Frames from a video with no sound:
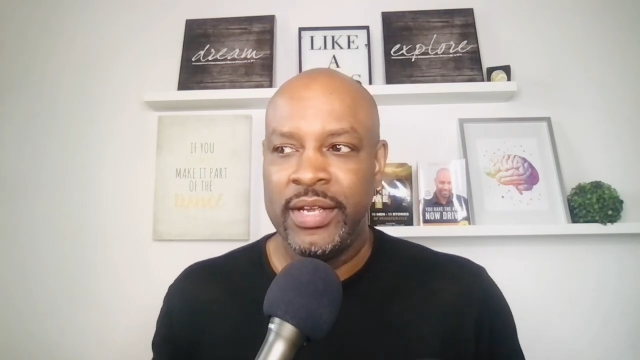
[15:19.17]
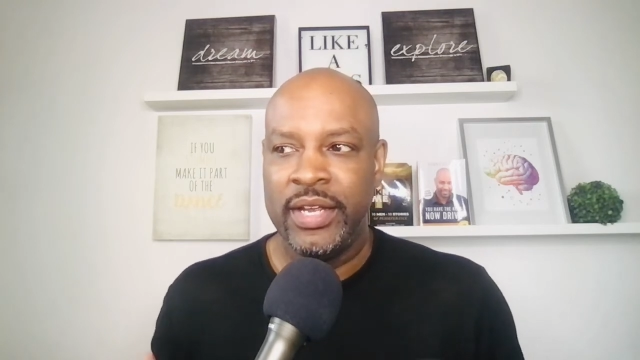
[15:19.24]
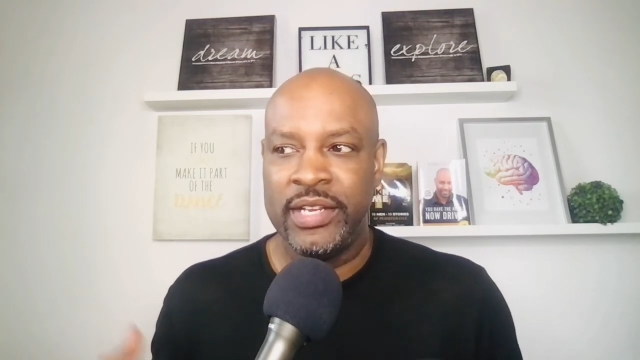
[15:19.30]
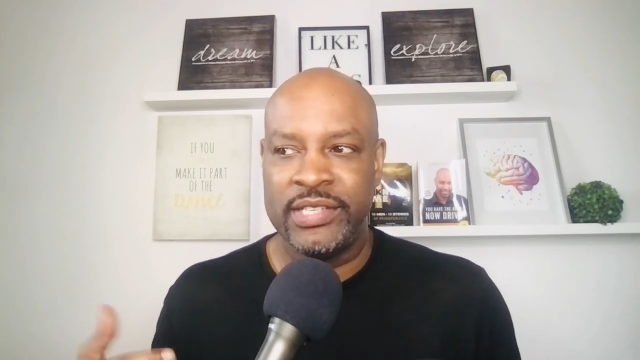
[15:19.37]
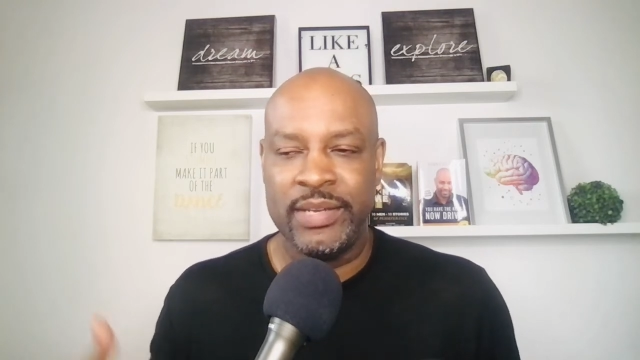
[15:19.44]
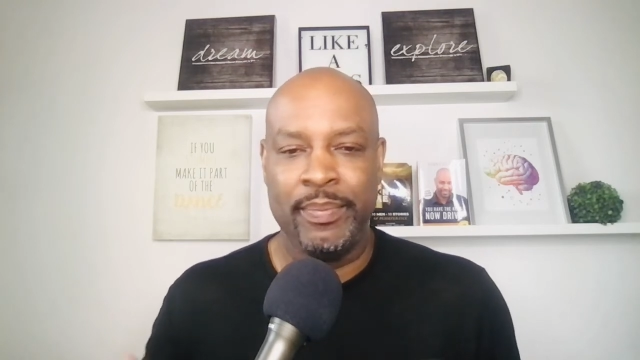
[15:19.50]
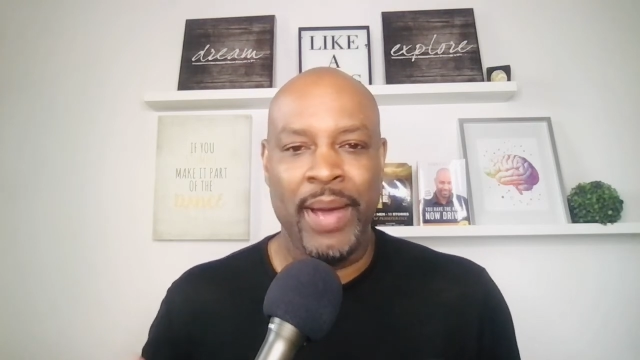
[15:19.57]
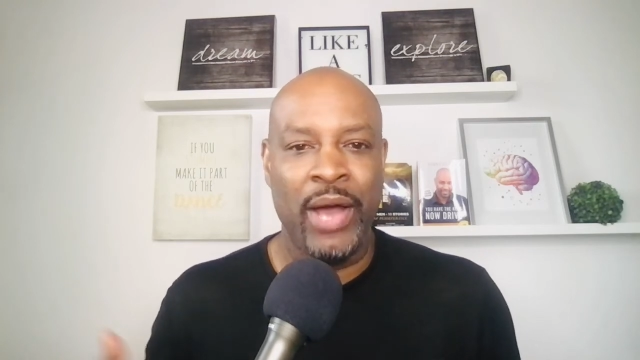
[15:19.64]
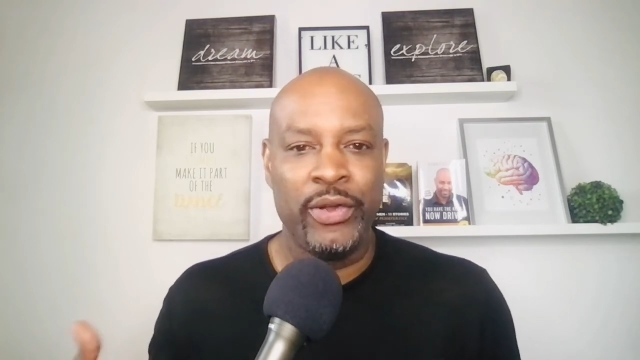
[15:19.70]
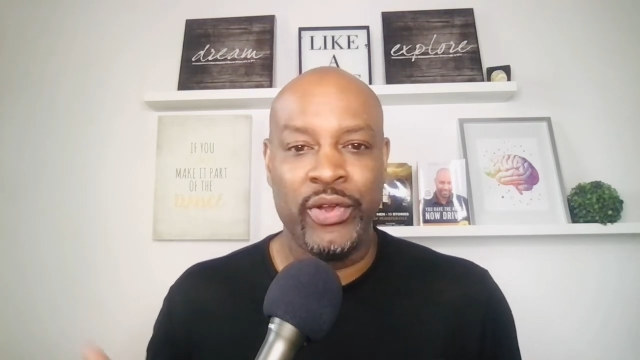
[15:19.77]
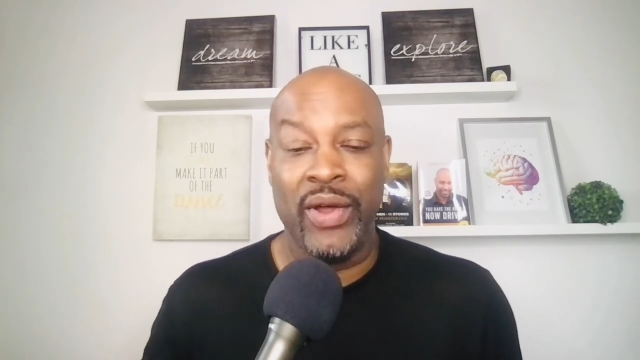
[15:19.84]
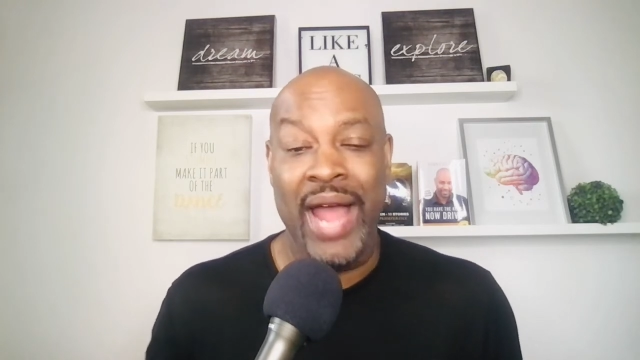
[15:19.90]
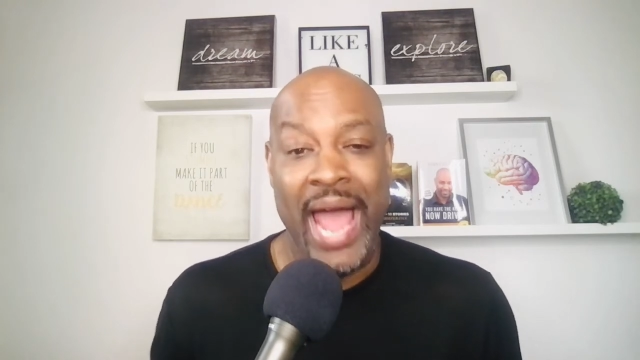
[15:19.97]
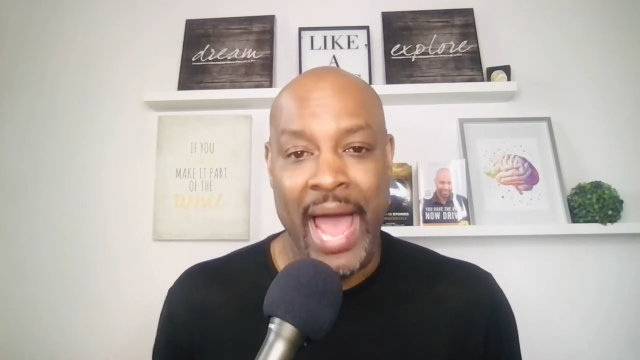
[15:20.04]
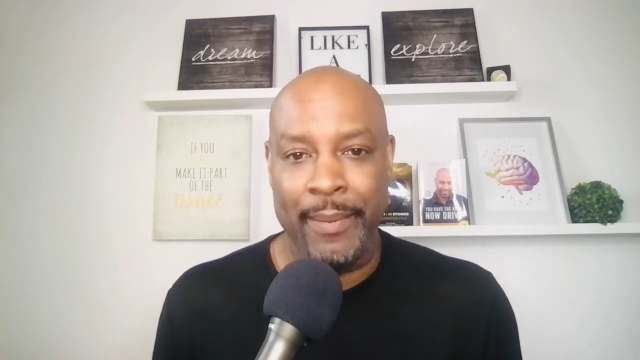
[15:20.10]
is about
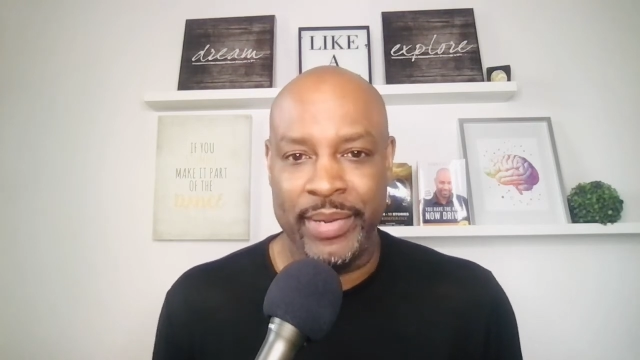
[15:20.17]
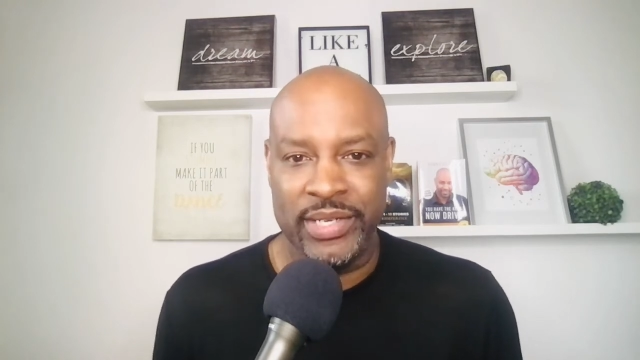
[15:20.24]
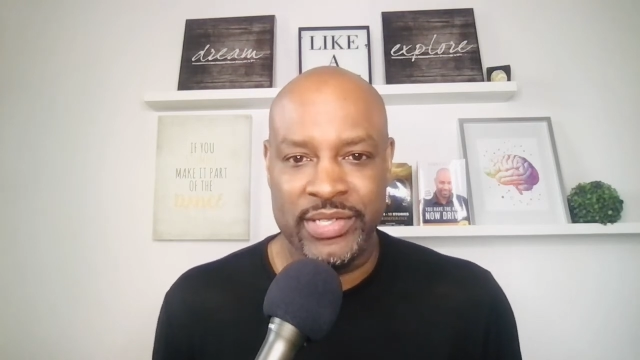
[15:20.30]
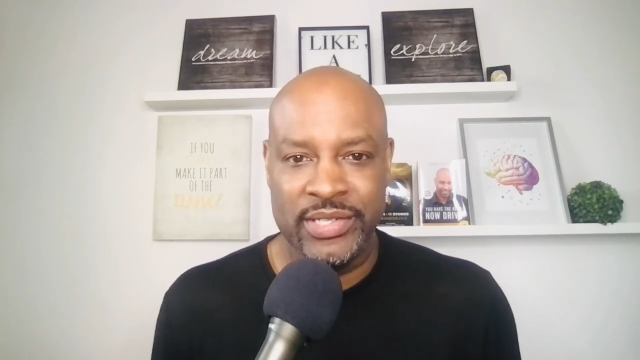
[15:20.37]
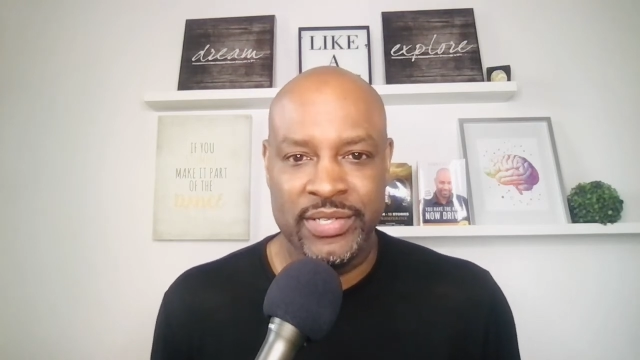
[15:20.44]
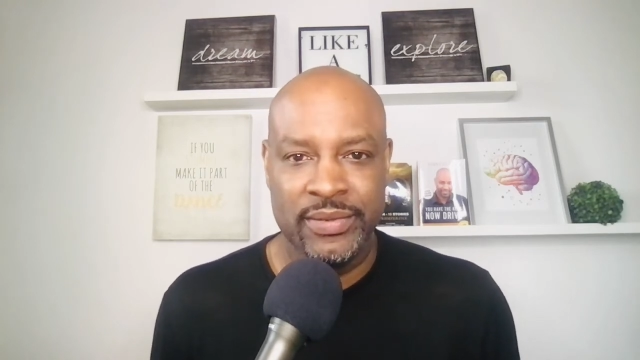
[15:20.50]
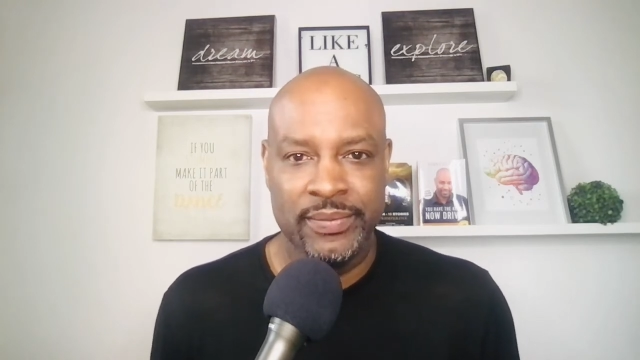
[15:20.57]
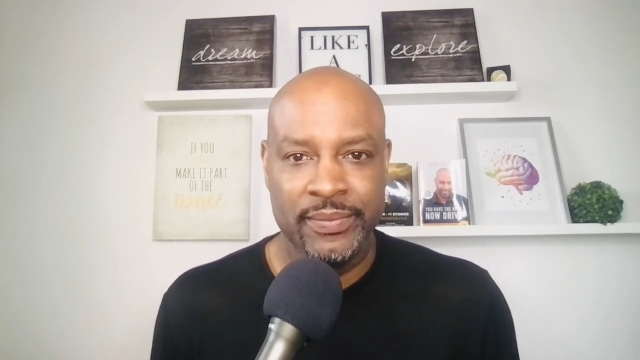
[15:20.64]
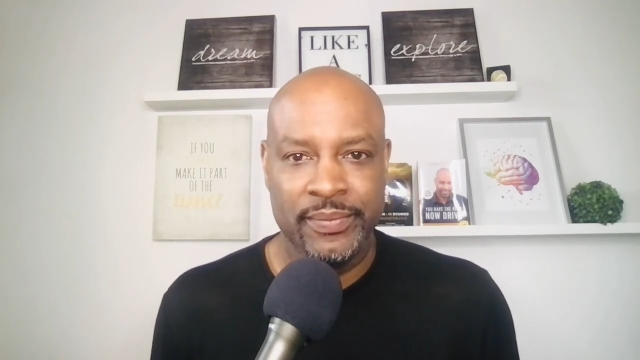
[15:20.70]
your habits.